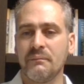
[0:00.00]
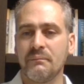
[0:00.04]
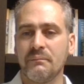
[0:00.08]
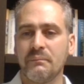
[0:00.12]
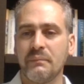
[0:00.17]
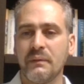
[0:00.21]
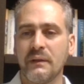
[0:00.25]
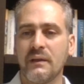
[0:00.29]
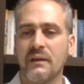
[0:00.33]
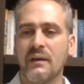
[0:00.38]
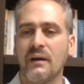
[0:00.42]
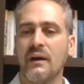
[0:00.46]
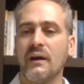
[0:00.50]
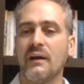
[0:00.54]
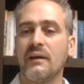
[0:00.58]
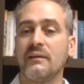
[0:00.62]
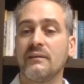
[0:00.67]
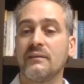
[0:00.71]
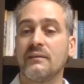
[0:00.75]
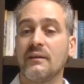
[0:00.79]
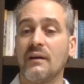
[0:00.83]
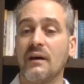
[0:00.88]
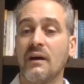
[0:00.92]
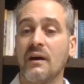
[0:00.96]

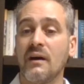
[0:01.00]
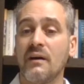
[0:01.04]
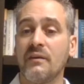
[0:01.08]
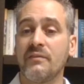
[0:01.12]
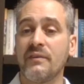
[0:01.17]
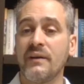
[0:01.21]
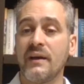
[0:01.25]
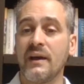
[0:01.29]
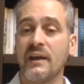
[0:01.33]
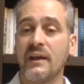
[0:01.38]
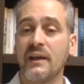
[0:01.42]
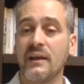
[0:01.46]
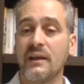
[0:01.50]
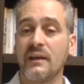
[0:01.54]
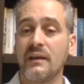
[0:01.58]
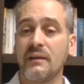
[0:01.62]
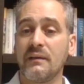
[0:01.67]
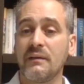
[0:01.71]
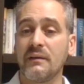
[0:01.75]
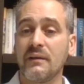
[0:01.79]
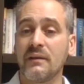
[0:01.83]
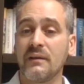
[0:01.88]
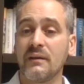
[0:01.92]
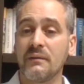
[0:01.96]
because of
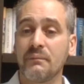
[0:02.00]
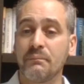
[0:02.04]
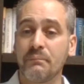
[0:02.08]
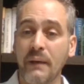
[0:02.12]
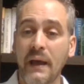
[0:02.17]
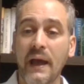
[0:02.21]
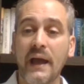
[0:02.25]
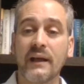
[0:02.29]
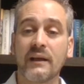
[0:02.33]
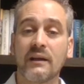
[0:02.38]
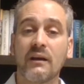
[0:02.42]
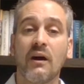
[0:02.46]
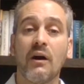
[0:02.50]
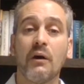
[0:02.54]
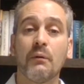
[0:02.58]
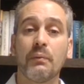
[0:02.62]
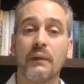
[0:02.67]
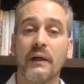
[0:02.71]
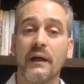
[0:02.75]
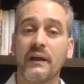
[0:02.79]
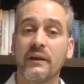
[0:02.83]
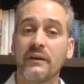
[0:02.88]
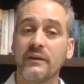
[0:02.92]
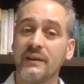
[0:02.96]
a bad
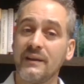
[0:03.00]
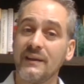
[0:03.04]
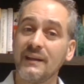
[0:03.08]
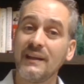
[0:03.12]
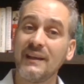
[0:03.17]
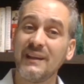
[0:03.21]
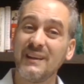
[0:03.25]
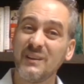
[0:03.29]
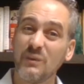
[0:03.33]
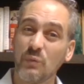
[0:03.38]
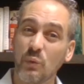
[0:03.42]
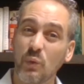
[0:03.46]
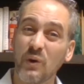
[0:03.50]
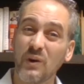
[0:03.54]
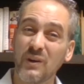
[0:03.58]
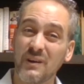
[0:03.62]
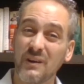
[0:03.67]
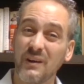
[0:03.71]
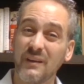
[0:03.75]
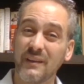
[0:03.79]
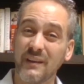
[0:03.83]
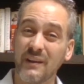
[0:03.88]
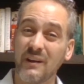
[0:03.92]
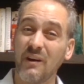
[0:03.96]
gallbladder, you need to work
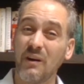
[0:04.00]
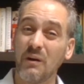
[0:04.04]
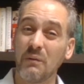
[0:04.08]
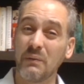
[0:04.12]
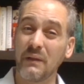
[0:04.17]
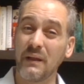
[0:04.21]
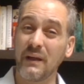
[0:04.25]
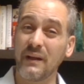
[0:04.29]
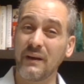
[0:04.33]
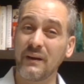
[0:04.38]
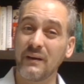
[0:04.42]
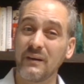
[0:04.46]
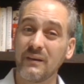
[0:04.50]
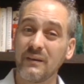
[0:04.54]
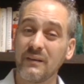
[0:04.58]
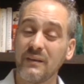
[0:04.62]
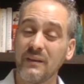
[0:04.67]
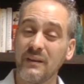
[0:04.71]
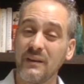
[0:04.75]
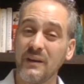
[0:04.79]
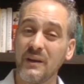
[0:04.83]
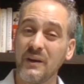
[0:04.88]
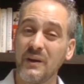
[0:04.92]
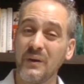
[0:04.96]
on the gallbladder.
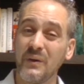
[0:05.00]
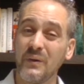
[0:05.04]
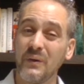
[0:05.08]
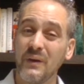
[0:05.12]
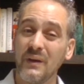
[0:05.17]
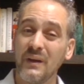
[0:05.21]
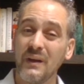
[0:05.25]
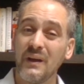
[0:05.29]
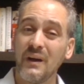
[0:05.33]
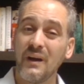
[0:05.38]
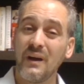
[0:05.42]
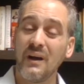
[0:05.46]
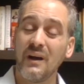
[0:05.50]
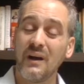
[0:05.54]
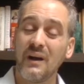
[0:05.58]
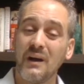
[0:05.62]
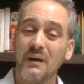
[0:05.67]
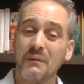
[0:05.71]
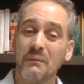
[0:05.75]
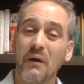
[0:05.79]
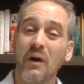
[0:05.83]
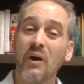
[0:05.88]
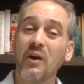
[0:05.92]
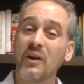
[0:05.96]

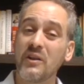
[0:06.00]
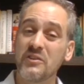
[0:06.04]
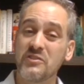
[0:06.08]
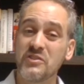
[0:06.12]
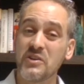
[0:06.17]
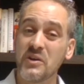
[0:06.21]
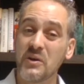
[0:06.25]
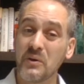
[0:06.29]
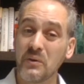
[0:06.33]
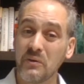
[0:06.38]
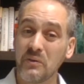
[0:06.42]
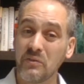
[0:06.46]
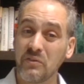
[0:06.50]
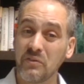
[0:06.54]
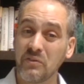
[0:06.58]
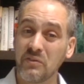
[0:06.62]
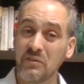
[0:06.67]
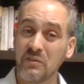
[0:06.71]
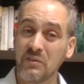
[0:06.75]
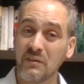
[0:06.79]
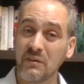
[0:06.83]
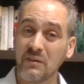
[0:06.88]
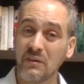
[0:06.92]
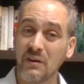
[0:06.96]

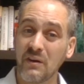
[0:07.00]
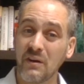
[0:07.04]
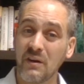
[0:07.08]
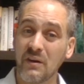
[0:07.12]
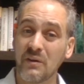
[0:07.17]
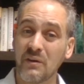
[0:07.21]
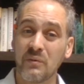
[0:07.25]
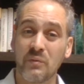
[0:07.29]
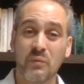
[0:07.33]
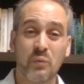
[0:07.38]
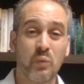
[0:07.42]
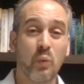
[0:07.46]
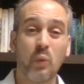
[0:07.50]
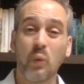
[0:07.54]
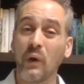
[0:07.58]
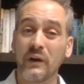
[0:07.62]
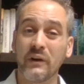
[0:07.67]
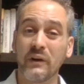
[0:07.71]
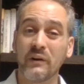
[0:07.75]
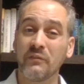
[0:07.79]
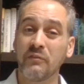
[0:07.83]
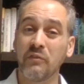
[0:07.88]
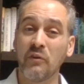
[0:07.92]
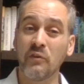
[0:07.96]
Artichokes are
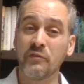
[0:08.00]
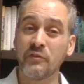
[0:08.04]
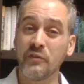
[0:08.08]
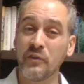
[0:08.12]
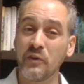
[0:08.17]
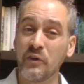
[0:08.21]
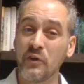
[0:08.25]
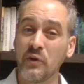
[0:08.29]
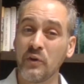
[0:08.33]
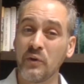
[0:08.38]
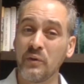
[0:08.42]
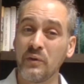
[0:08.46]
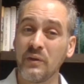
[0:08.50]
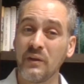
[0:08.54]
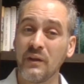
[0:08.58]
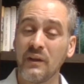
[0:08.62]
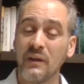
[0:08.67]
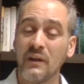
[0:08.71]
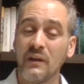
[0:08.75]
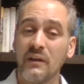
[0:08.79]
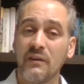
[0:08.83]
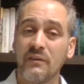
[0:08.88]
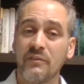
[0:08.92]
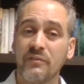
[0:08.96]
wonderful food
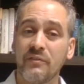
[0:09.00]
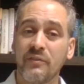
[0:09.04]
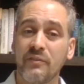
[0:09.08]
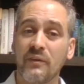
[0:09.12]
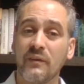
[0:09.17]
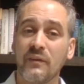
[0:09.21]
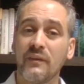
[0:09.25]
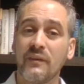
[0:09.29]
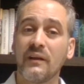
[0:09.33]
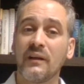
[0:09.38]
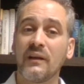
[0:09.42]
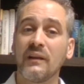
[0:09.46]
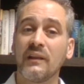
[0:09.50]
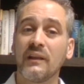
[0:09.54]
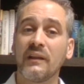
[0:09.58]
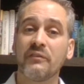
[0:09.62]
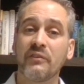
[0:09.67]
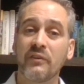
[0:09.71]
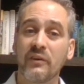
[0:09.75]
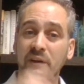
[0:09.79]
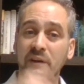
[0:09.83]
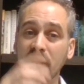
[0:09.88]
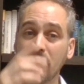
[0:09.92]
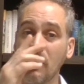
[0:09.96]
for the
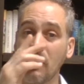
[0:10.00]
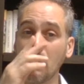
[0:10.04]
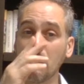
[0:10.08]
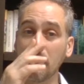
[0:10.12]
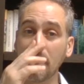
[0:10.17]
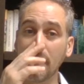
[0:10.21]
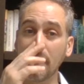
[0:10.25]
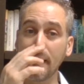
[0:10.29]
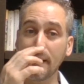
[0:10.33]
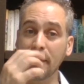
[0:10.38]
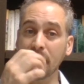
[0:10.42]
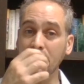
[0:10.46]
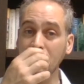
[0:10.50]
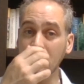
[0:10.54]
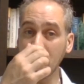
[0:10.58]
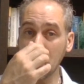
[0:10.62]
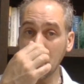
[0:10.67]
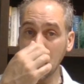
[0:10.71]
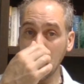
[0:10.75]
liver and gallbladder.